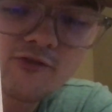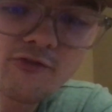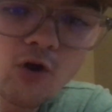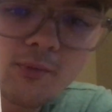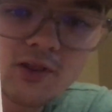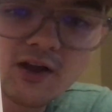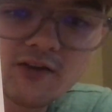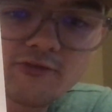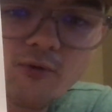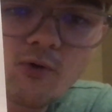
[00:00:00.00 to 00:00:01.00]
formula
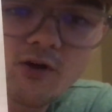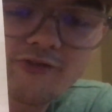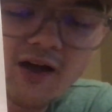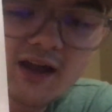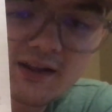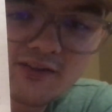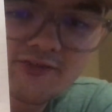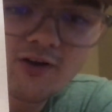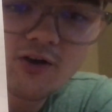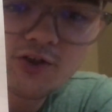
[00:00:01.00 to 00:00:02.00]
for finding the
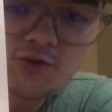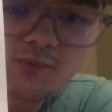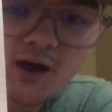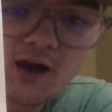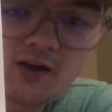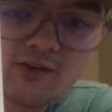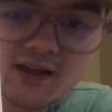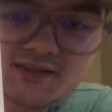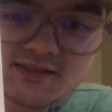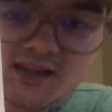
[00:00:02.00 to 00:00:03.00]
volume of
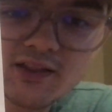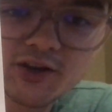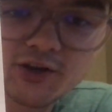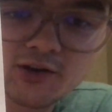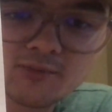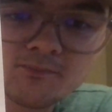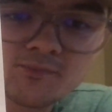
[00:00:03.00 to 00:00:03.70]
a cylinder.